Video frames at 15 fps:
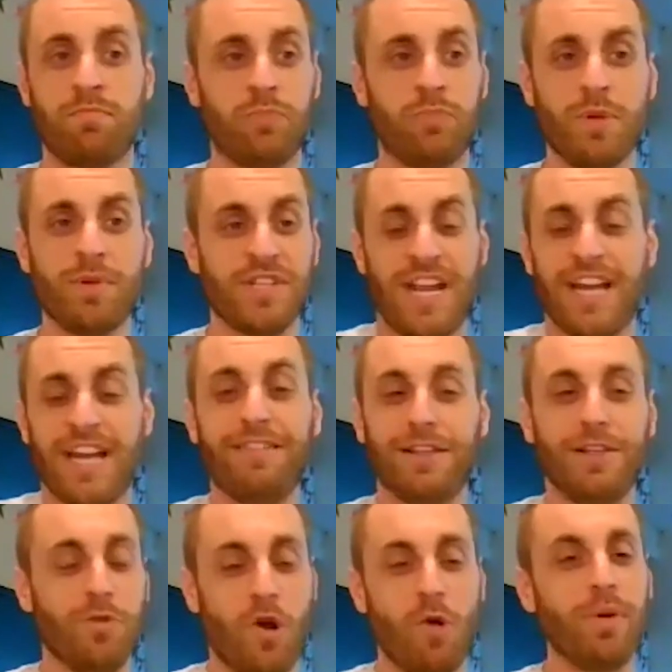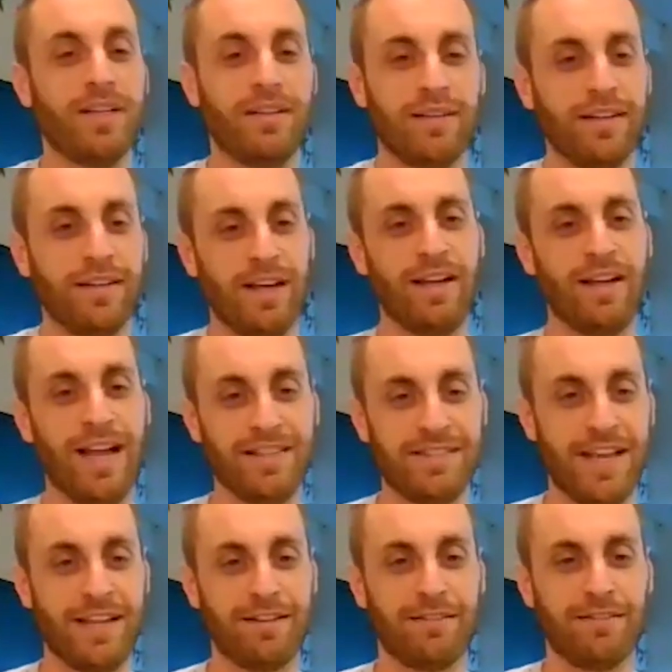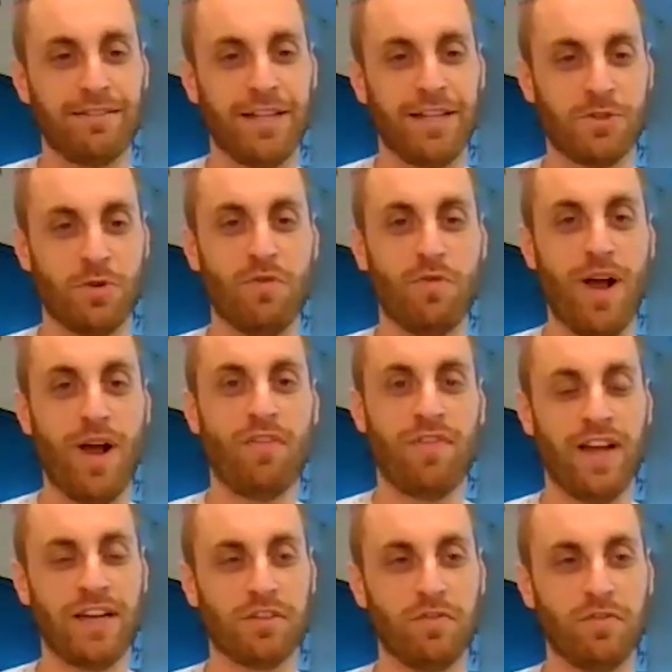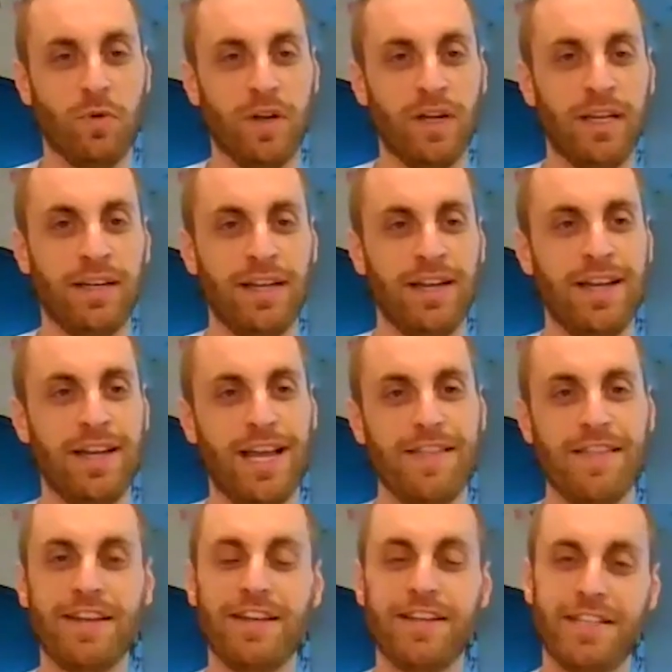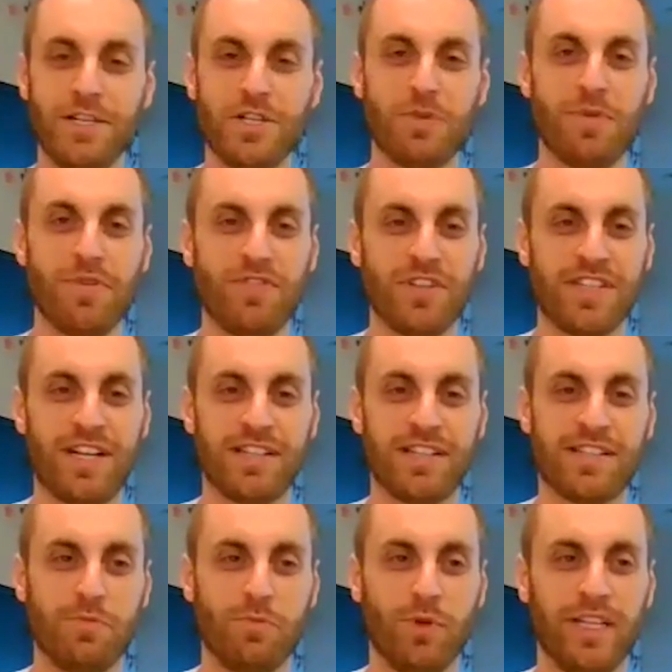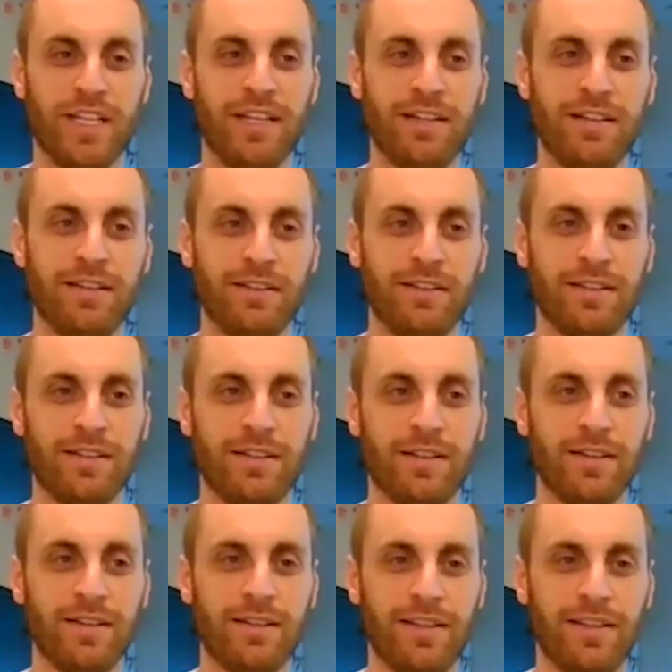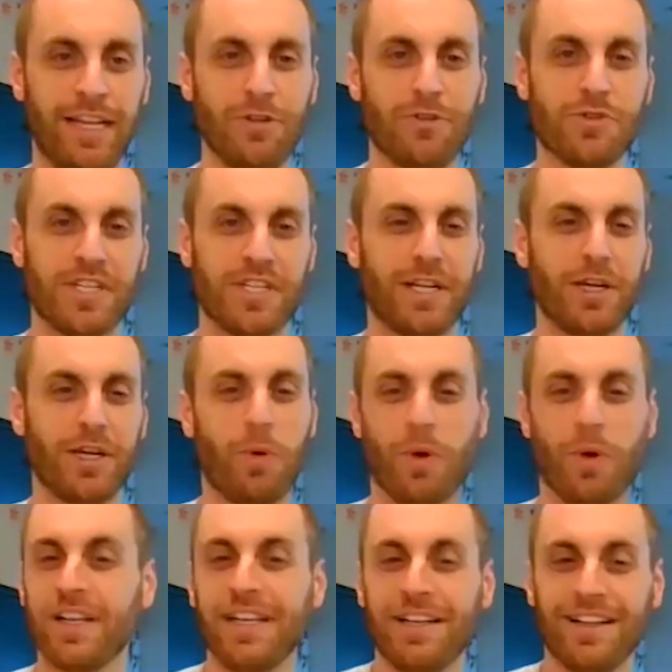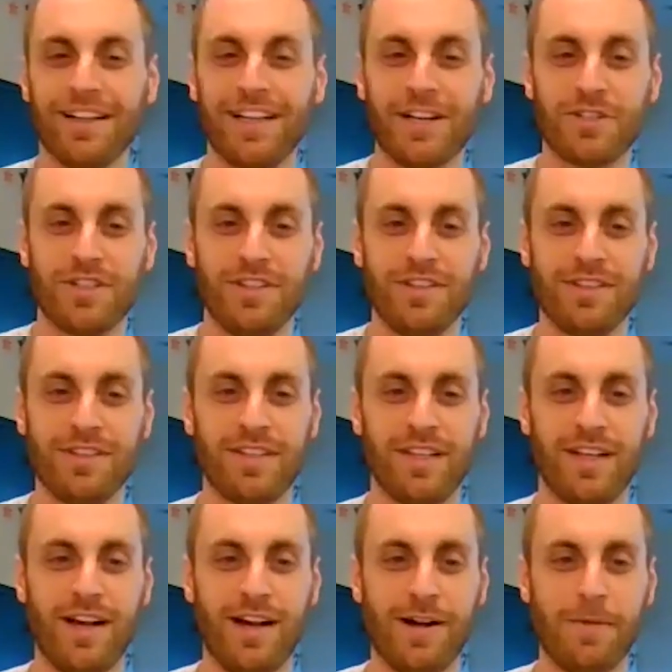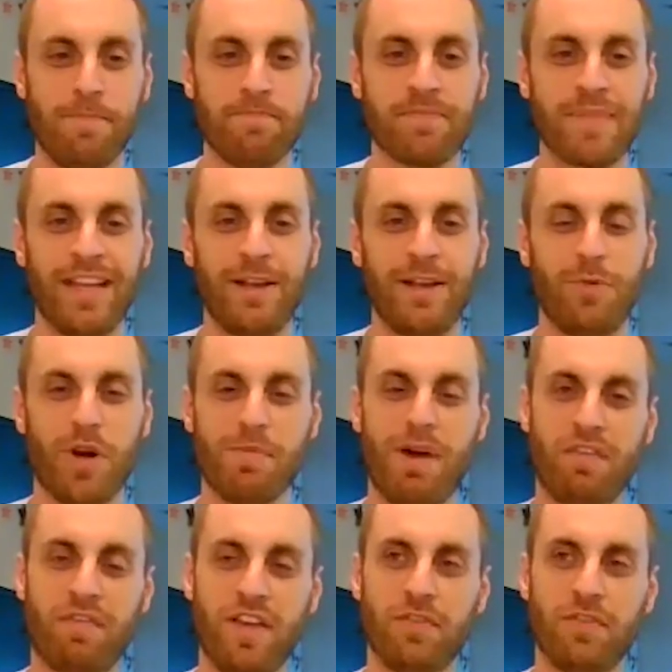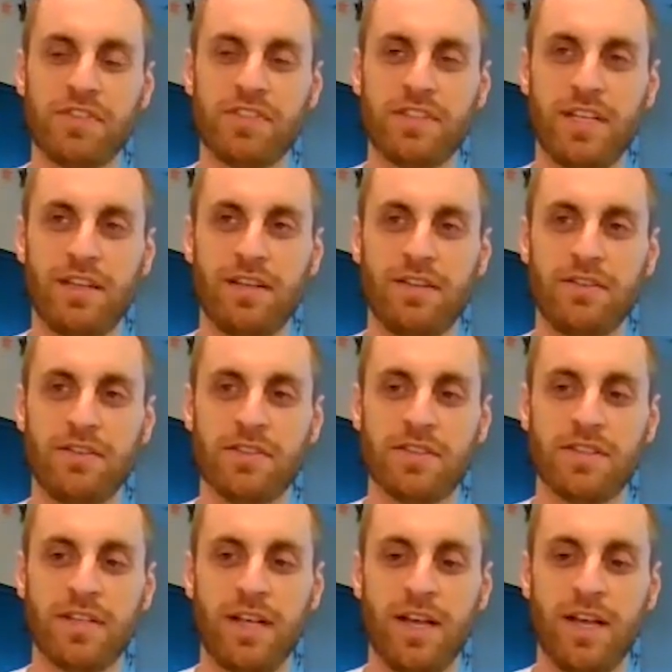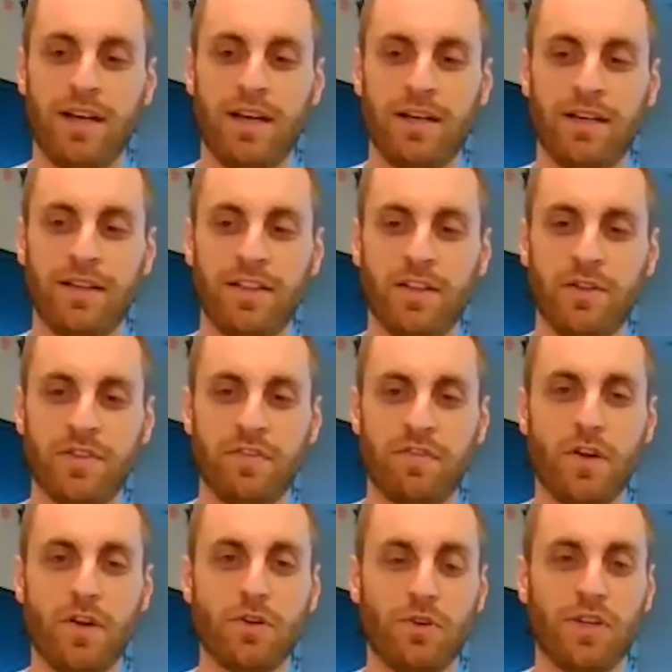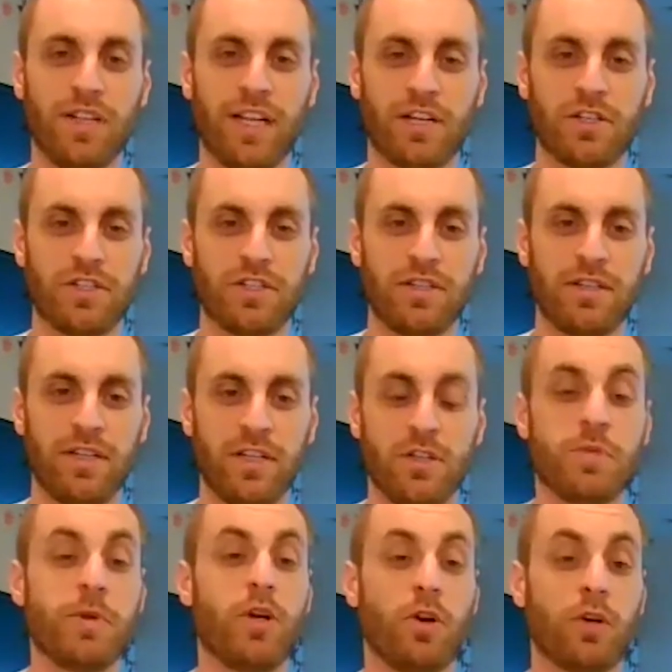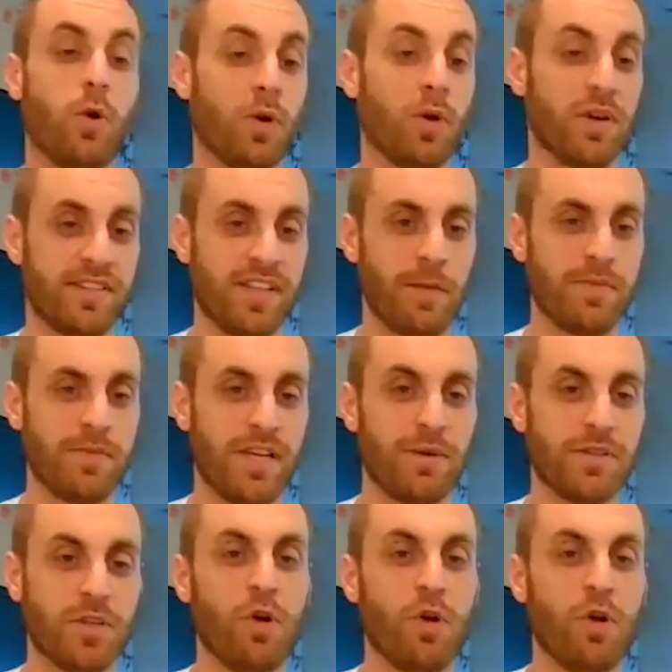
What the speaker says: Pretty much anything you open has that sort of wow factor for it. And then in addition, we've just got some really interesting and quirky collections. One of my favorites is there's a fungal collection. It used to be called Cordyceps. Now it's